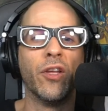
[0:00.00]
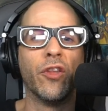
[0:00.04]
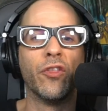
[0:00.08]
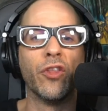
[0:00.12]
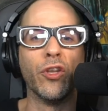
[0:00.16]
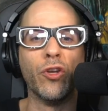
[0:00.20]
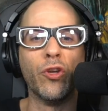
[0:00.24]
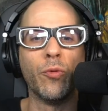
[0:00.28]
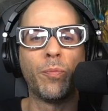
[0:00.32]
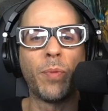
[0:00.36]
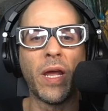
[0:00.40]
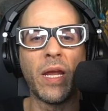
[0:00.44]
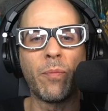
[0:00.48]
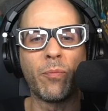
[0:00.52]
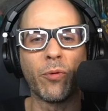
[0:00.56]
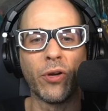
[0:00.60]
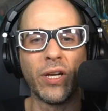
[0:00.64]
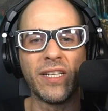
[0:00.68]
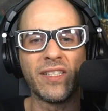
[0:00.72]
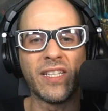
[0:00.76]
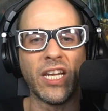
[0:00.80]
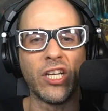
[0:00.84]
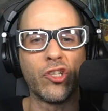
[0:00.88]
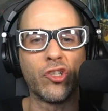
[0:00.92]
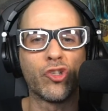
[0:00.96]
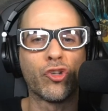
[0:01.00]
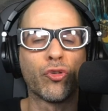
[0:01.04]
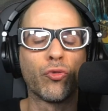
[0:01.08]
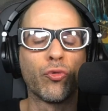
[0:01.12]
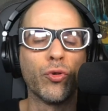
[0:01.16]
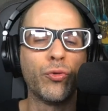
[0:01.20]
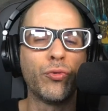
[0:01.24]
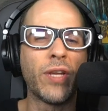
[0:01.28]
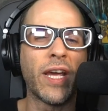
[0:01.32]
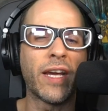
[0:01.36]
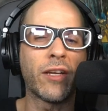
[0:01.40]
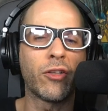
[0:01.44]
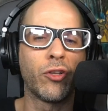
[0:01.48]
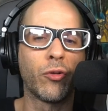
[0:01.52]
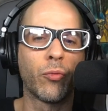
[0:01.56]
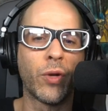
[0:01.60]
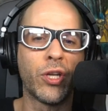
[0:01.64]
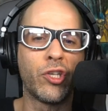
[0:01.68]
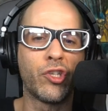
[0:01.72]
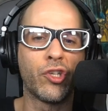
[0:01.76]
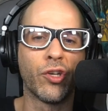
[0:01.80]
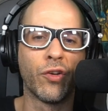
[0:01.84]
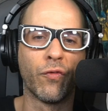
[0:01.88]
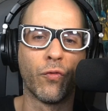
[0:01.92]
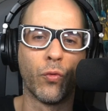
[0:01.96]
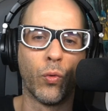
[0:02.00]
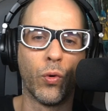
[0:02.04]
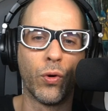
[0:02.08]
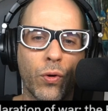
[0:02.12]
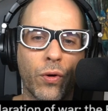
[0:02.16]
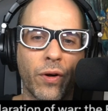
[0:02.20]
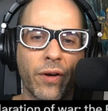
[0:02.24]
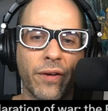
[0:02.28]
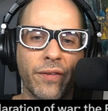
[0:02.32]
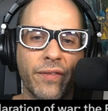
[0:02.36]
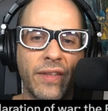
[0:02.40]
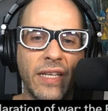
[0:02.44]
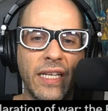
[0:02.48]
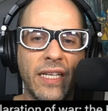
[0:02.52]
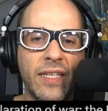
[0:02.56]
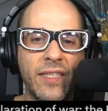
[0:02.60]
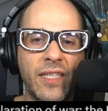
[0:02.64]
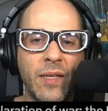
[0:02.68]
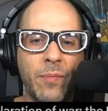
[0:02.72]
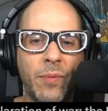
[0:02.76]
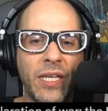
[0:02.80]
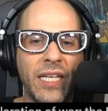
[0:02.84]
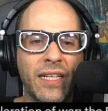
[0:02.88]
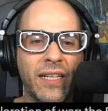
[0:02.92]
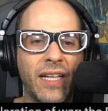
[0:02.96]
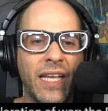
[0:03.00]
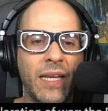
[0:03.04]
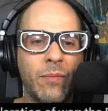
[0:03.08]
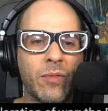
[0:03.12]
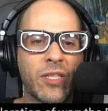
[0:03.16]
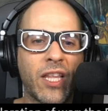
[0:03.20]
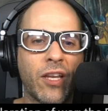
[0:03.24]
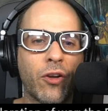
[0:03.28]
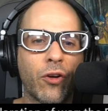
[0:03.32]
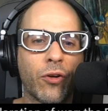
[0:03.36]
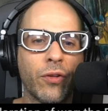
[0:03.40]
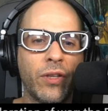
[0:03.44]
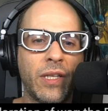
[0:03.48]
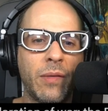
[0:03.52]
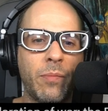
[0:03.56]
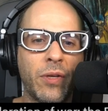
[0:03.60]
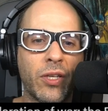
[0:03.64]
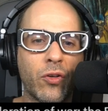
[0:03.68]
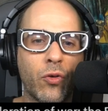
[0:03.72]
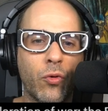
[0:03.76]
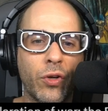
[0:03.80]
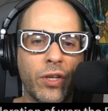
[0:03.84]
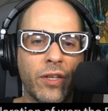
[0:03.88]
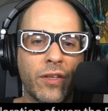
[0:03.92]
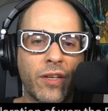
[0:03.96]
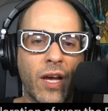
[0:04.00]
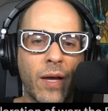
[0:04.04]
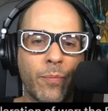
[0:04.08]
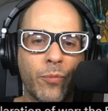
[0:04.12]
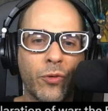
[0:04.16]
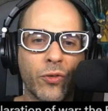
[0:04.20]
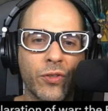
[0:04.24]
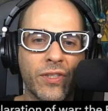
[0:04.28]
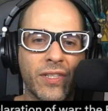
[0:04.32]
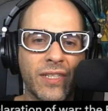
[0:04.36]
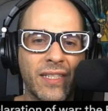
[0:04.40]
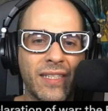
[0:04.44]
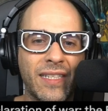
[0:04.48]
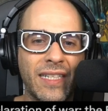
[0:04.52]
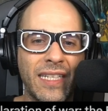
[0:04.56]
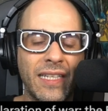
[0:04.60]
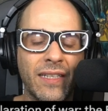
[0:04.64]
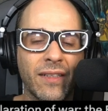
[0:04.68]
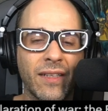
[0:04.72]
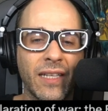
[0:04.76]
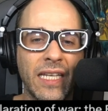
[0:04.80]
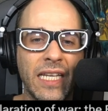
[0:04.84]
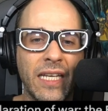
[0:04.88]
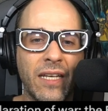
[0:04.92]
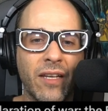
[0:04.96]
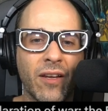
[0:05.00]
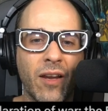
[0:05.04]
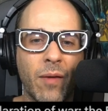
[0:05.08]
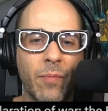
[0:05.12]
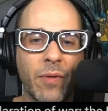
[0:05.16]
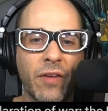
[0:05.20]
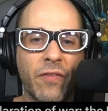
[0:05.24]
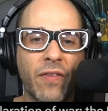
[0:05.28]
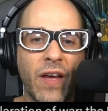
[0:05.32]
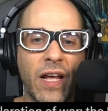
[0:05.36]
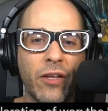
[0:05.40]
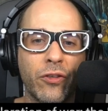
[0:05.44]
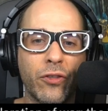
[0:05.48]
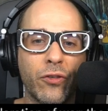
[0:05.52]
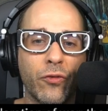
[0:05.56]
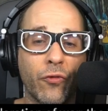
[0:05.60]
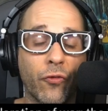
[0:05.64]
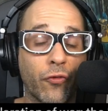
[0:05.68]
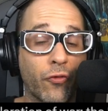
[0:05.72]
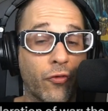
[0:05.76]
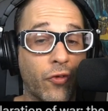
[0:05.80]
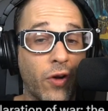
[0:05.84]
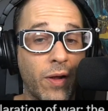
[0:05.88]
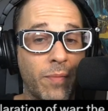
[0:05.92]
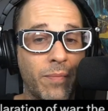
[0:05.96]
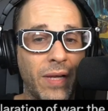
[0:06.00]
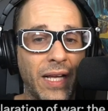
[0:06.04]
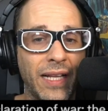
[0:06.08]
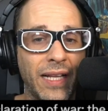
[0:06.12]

the new paper is a true declaration of war. The ECB claims that early Bitcoin adopters steal economic value from